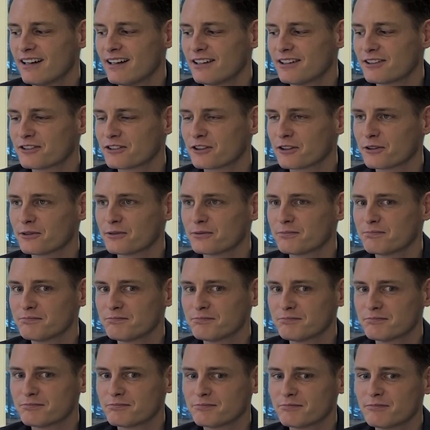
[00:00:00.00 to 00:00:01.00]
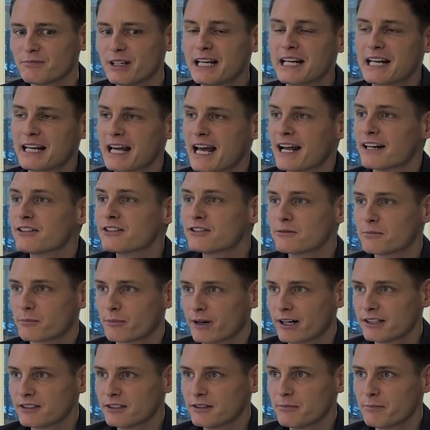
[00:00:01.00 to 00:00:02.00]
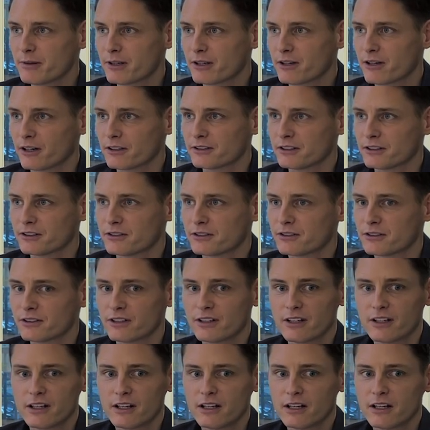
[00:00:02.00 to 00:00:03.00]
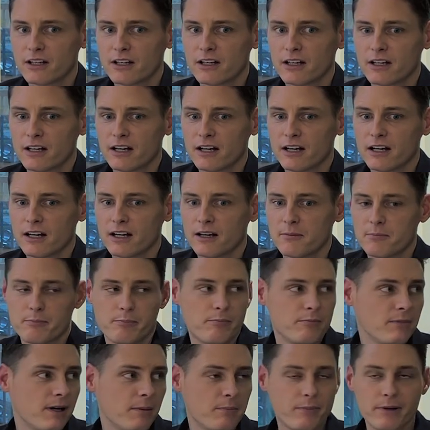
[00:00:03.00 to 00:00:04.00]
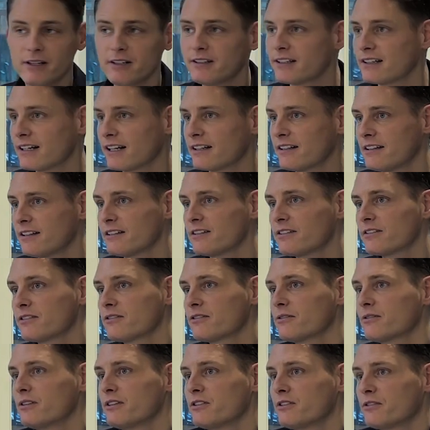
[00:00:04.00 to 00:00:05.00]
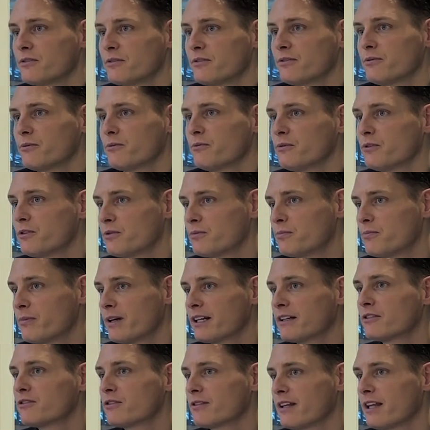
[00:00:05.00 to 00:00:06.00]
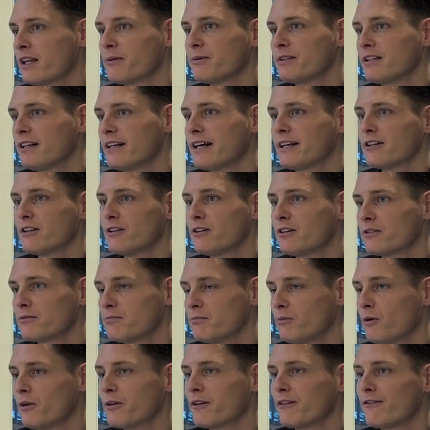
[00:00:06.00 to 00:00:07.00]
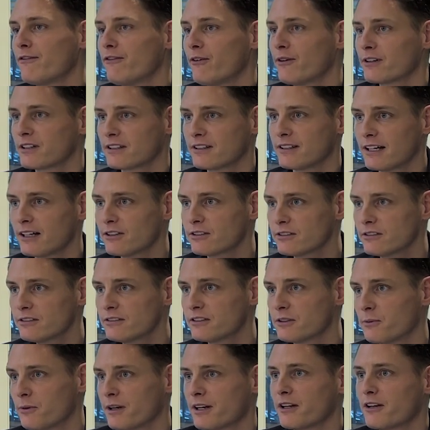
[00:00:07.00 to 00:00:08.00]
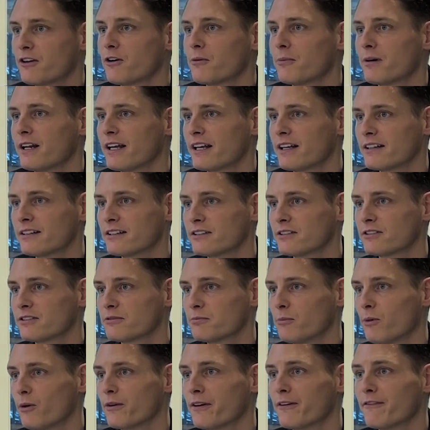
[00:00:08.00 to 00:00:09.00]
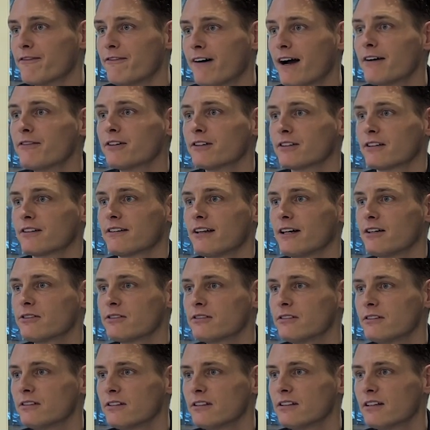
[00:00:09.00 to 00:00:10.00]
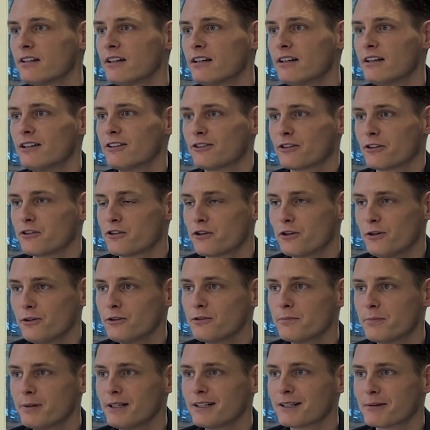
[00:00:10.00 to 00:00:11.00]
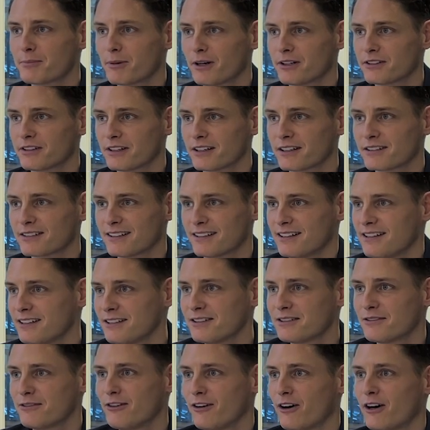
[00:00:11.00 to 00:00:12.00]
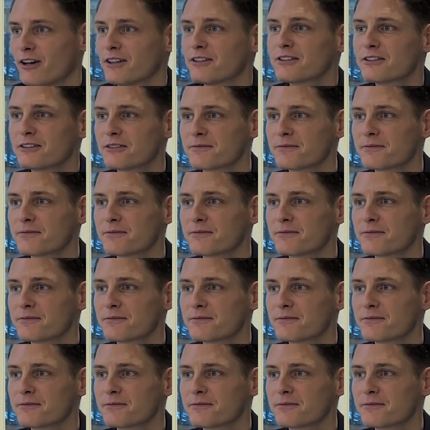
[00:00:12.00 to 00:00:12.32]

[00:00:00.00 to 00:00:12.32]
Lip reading: So it adds some pressure because it's a building like this. We spent together with the landlord more than 400,000. The one in Copenhagen is more than 500,000. So it's huge building projects, at least for us.